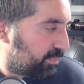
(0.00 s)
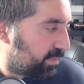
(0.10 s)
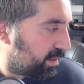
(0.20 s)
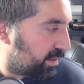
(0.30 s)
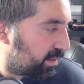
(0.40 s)

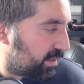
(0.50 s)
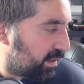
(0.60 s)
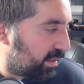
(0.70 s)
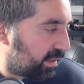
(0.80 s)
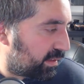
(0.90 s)
I'm gonna
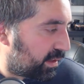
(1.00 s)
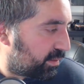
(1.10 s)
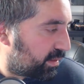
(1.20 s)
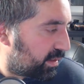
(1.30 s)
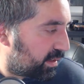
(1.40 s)
turn that down.
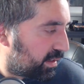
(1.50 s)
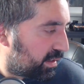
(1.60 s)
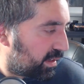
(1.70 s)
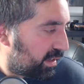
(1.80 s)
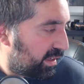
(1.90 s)

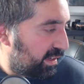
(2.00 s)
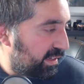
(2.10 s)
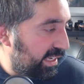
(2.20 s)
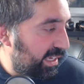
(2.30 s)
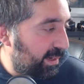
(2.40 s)

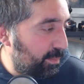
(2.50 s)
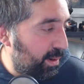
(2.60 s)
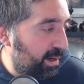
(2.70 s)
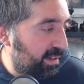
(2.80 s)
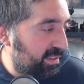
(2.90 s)
Nick
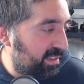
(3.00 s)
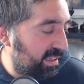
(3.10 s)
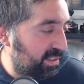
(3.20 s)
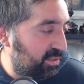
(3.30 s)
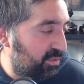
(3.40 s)
Merckx
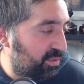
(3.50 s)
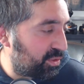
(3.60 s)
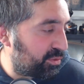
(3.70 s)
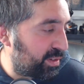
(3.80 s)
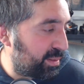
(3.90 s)
is
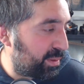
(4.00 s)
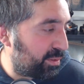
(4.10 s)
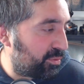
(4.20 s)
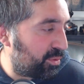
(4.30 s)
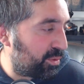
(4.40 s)
streaming
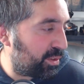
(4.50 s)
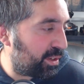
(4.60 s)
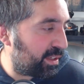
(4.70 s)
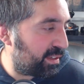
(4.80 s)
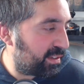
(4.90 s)

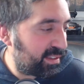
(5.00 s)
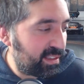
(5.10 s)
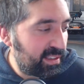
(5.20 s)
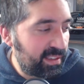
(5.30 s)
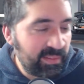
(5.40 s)
Fortnite.
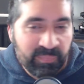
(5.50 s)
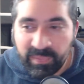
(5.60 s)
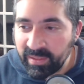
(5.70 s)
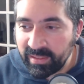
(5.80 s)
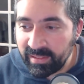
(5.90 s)

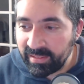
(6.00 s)
See,